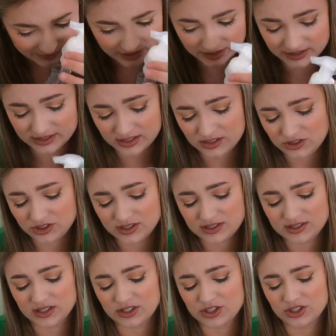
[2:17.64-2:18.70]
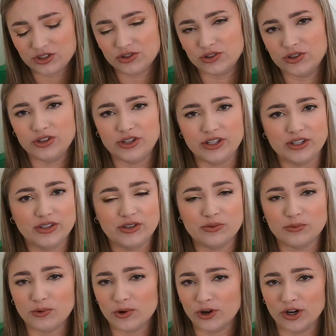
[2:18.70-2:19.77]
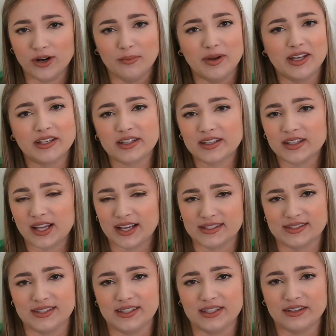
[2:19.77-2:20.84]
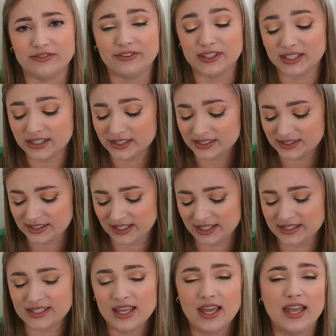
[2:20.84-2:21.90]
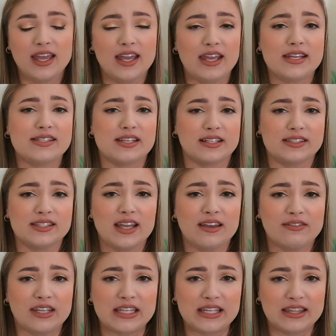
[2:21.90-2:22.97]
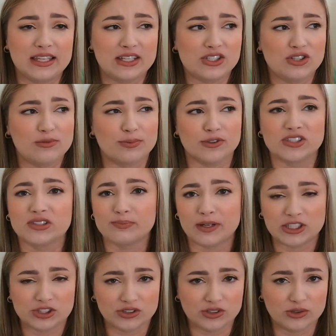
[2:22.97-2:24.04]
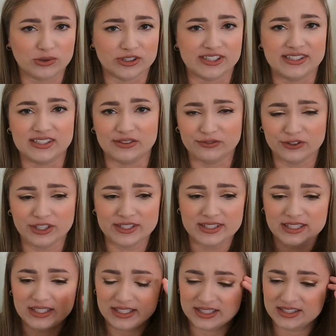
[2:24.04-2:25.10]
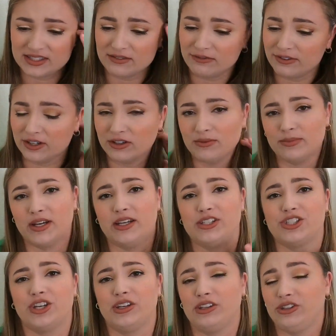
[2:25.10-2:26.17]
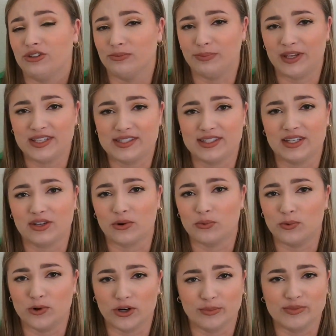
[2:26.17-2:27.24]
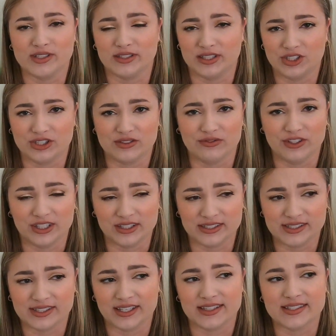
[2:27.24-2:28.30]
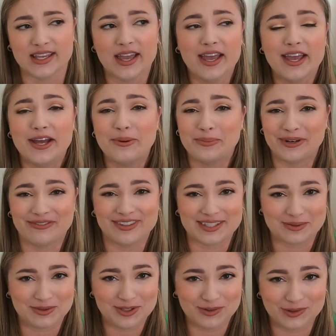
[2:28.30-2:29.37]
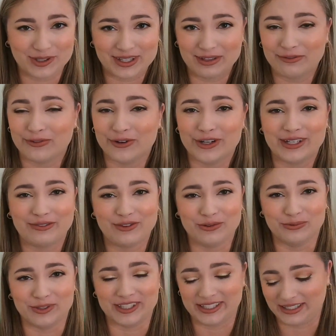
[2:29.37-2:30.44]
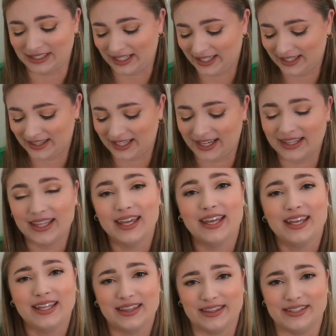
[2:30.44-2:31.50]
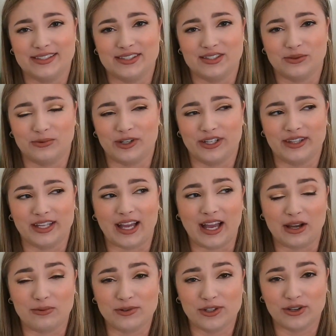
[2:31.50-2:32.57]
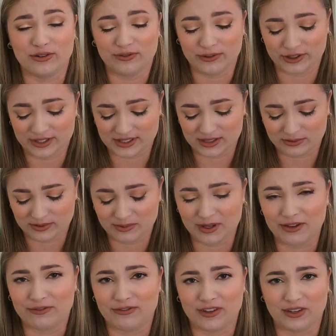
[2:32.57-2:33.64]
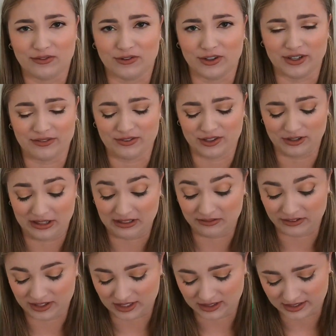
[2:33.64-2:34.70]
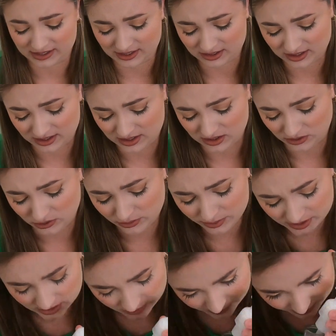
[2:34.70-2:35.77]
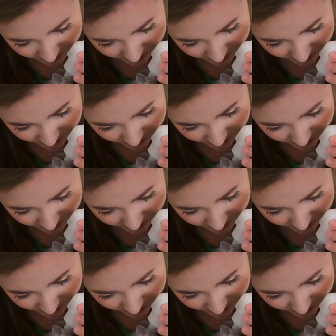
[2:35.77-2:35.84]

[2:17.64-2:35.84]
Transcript: This is just such a good, warm, classic vanilla scent. It doesn't have anything super special or different. It is very much your basic, warm, delicious vanilla scent. But if that's what you're looking for, and if you really like that, this is the one that I would go for. This is one of my favorite of their like vanilla scented soaps.